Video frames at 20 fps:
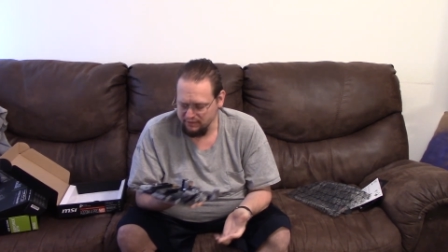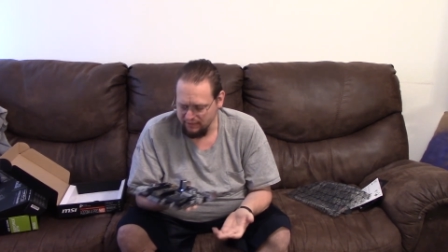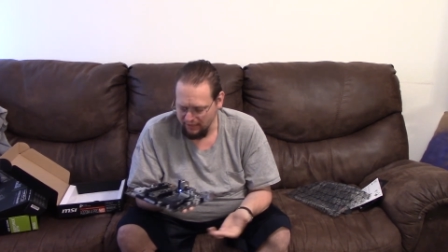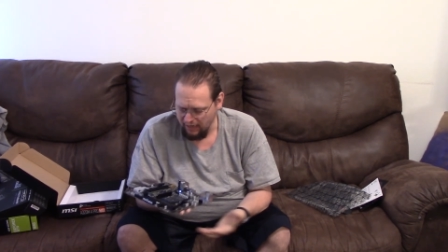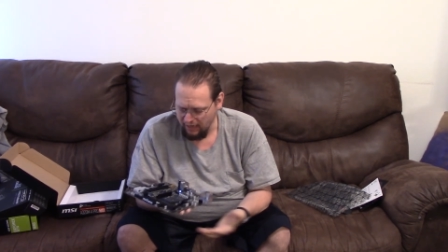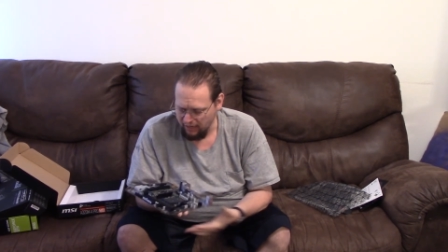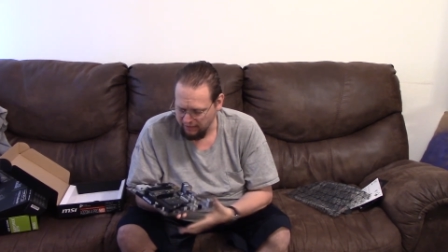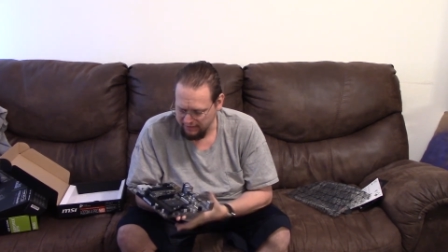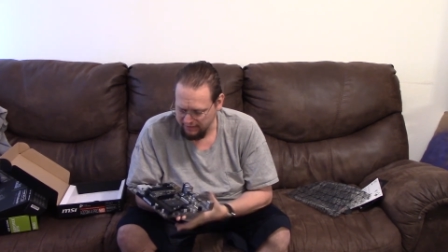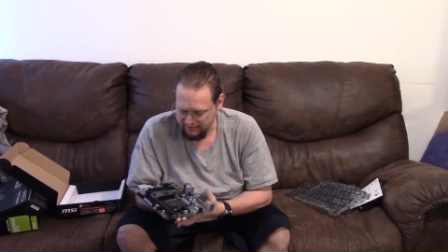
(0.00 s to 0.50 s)

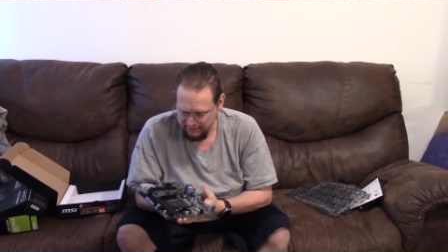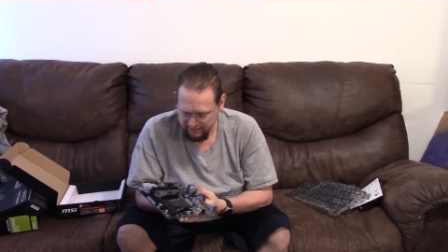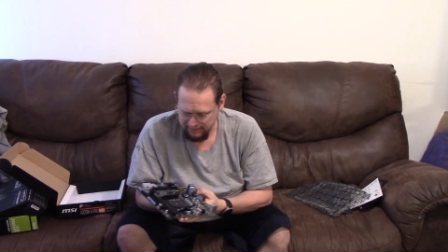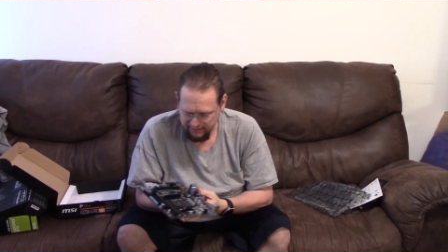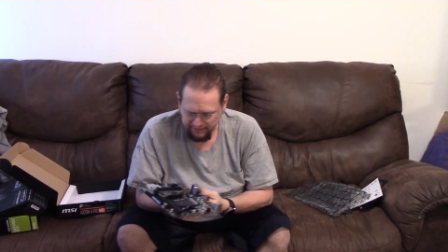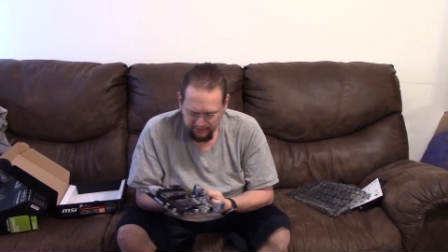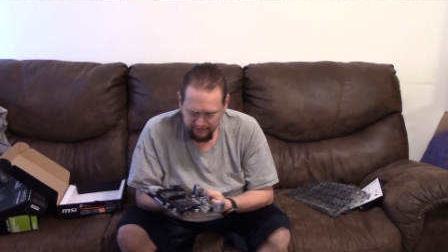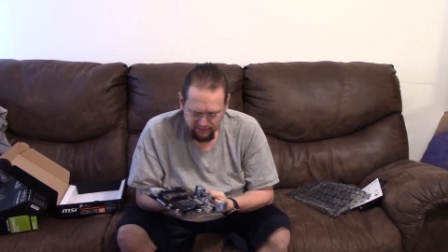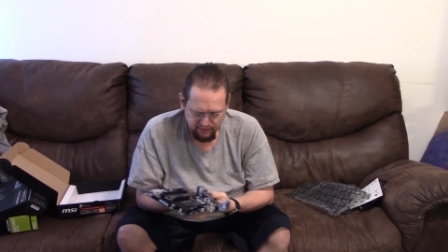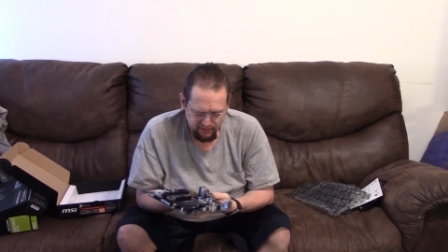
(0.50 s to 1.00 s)

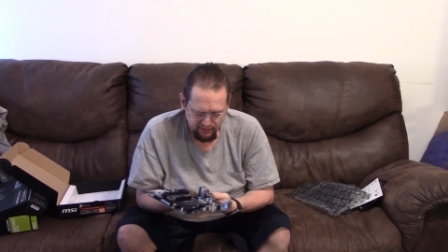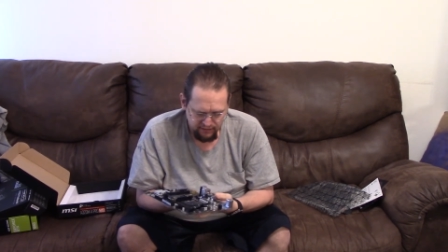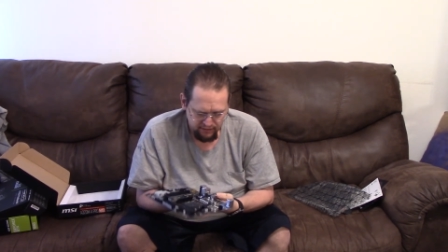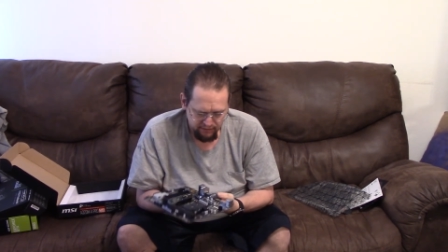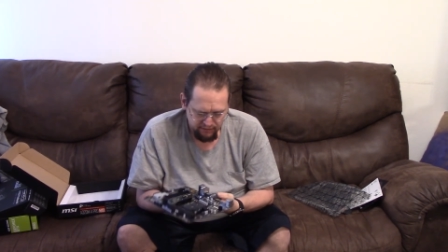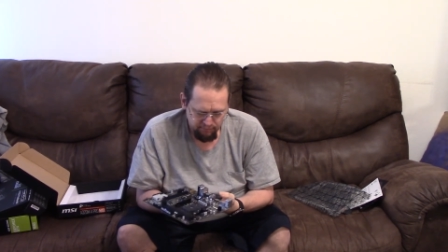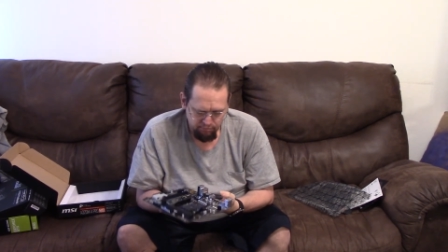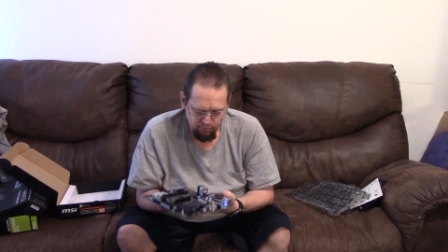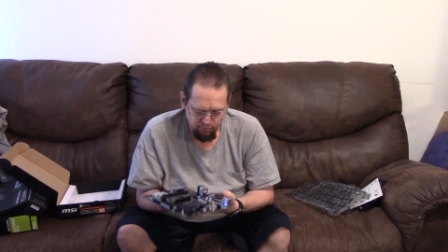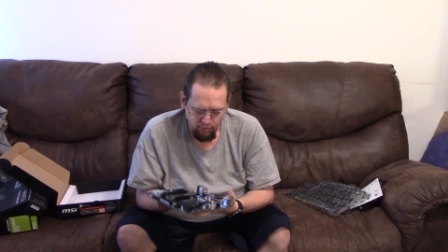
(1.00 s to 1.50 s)
Honestly,
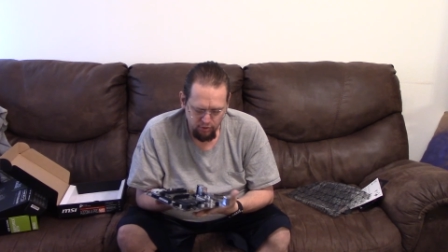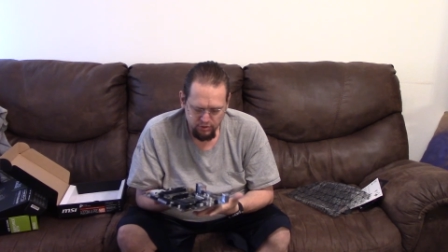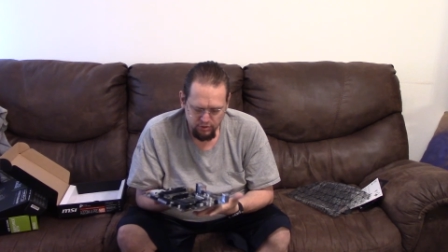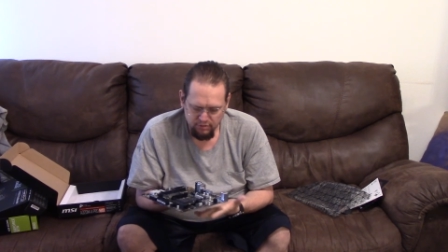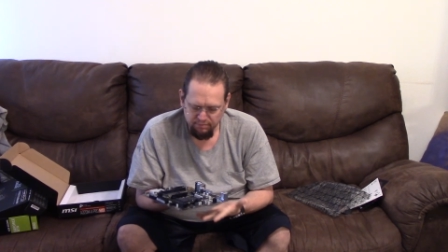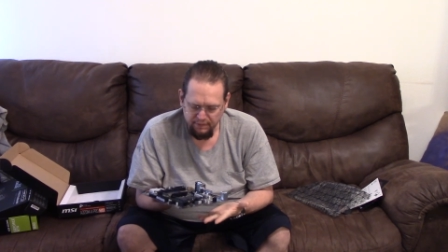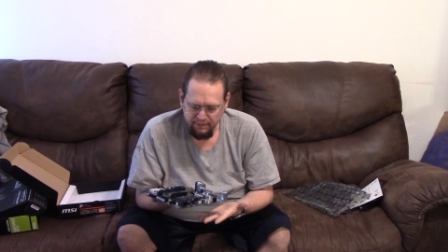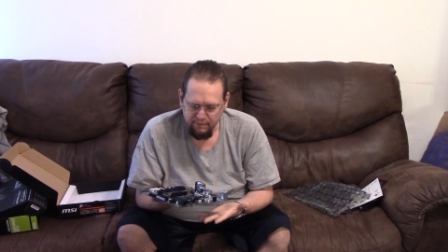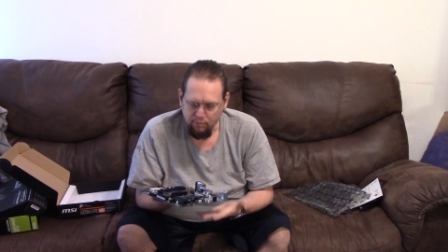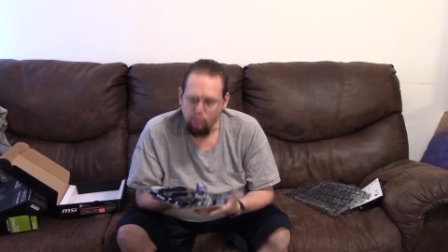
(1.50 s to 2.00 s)

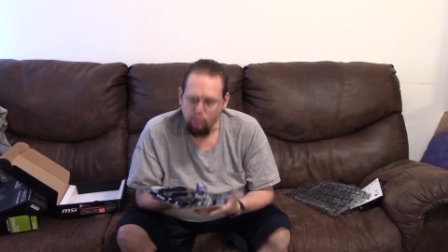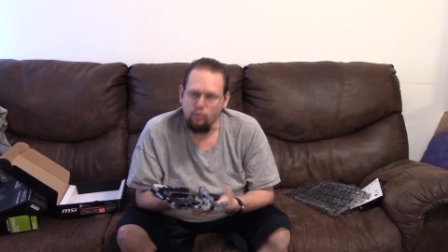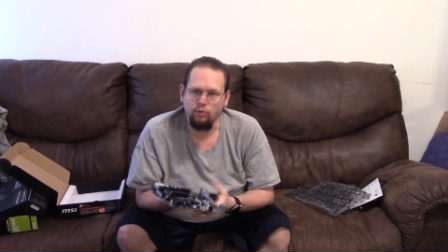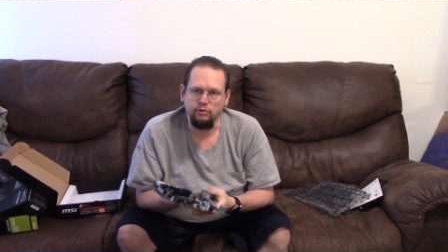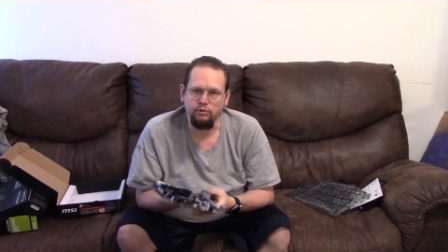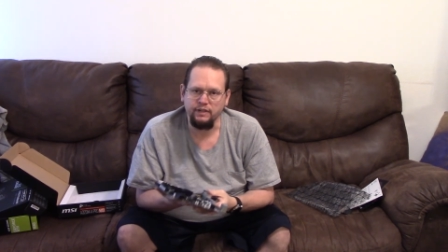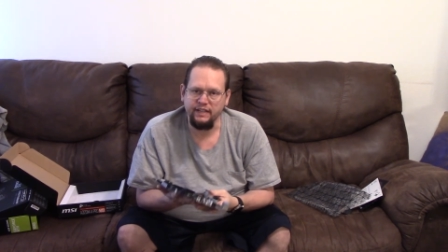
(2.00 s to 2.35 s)
most people won't